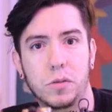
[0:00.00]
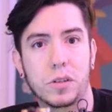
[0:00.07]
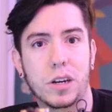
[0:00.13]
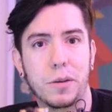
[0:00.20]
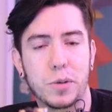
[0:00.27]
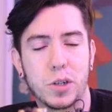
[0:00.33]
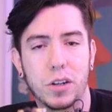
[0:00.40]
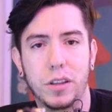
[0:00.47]

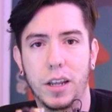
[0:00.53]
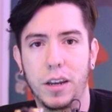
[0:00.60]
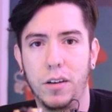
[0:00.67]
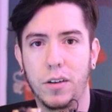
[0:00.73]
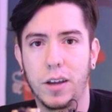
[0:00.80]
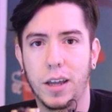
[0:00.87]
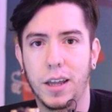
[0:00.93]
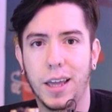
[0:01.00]
subscription that
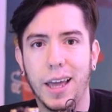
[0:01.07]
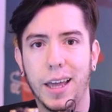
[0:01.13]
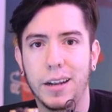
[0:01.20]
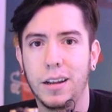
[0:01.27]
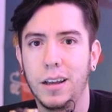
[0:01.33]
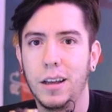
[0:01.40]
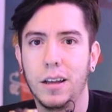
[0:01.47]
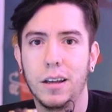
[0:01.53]
you can
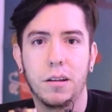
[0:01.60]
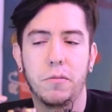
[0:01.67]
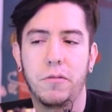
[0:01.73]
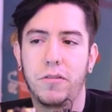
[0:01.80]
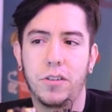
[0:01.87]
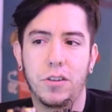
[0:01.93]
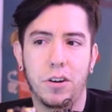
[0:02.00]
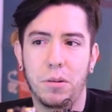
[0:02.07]
get
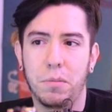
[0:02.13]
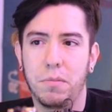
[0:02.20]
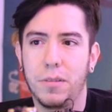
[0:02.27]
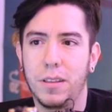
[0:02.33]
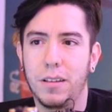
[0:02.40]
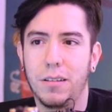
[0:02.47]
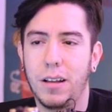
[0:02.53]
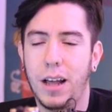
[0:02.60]
for
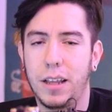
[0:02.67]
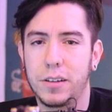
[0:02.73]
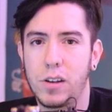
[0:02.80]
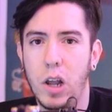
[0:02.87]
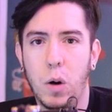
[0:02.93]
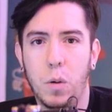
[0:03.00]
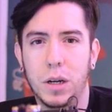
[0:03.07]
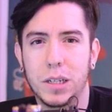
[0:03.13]

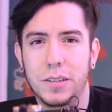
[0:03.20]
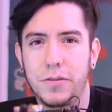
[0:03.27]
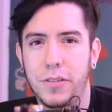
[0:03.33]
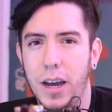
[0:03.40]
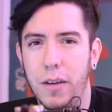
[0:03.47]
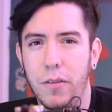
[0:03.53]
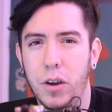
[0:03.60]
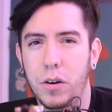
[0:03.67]
as low as
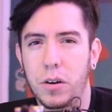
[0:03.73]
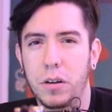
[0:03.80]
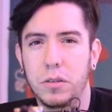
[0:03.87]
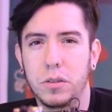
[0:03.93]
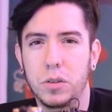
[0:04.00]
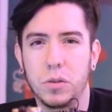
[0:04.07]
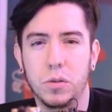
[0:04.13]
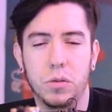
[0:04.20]

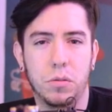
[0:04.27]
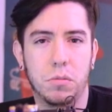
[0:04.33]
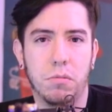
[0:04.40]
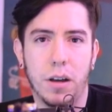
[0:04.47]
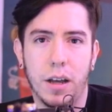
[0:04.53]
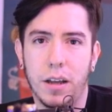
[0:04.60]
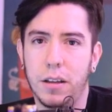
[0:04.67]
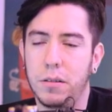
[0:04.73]
€5
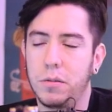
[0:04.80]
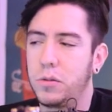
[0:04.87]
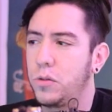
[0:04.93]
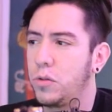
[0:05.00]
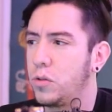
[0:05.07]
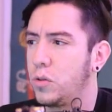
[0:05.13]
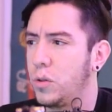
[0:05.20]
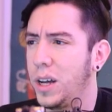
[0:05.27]
to
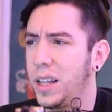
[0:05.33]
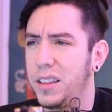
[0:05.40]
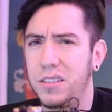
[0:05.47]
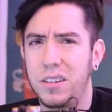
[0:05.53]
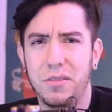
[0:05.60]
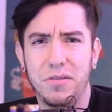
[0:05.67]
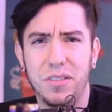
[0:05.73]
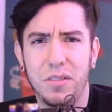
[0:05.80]

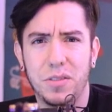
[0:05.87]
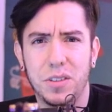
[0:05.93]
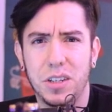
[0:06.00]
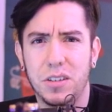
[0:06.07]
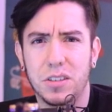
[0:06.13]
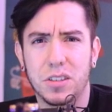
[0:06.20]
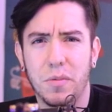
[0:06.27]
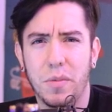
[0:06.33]

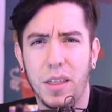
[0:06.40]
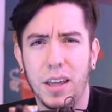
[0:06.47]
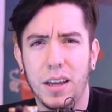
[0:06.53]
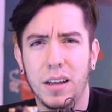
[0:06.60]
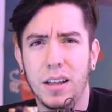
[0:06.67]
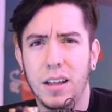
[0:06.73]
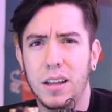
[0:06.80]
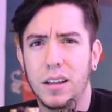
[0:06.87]
250 or
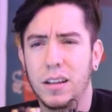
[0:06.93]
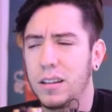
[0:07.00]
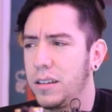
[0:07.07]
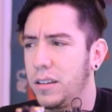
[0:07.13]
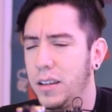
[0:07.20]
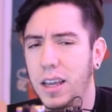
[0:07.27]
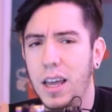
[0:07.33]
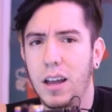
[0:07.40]
something.
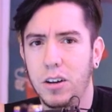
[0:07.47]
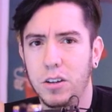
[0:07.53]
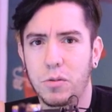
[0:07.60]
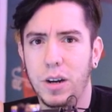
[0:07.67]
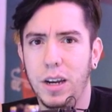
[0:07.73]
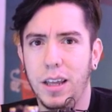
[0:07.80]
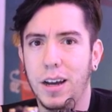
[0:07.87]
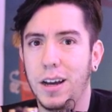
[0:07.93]
It can
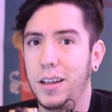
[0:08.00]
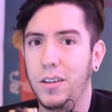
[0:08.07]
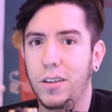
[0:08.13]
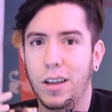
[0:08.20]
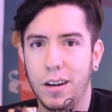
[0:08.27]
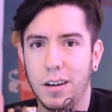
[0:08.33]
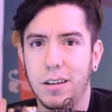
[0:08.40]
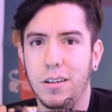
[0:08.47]
go really high.
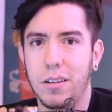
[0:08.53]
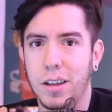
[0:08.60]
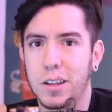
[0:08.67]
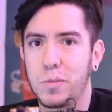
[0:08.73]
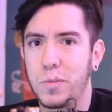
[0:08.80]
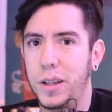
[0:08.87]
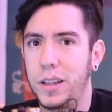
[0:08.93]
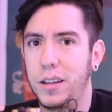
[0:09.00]
You
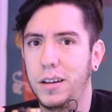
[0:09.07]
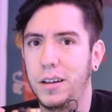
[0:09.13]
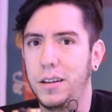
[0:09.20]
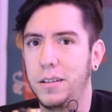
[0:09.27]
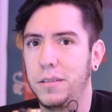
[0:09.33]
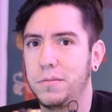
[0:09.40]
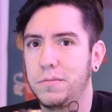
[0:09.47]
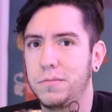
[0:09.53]
can spend
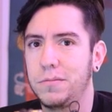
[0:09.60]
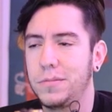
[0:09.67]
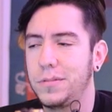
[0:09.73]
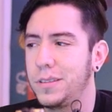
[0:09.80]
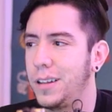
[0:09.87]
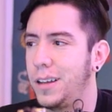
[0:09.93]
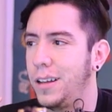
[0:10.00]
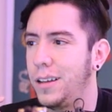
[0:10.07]

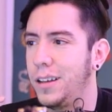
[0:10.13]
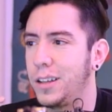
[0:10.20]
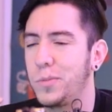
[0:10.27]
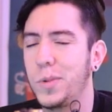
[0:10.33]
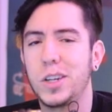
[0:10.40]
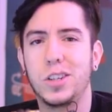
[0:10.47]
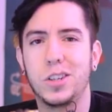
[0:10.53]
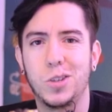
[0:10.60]

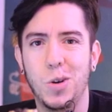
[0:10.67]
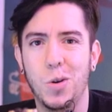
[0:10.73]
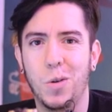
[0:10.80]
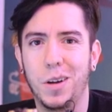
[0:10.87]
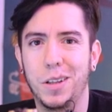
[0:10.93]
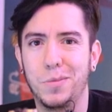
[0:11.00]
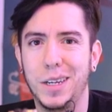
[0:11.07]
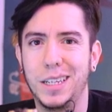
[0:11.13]
as much as you
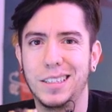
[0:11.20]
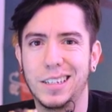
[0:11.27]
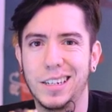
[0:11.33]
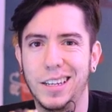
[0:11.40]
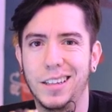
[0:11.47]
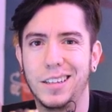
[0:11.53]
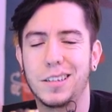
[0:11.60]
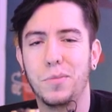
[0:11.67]
want.
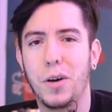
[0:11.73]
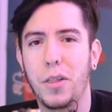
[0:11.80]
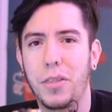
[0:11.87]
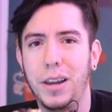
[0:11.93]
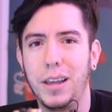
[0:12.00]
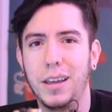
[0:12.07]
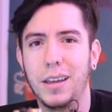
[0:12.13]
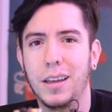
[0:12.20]
Basically, there's a
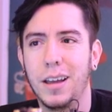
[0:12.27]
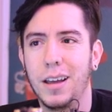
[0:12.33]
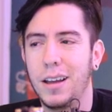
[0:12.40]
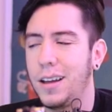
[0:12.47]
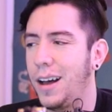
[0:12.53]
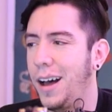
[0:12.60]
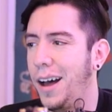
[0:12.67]
monthly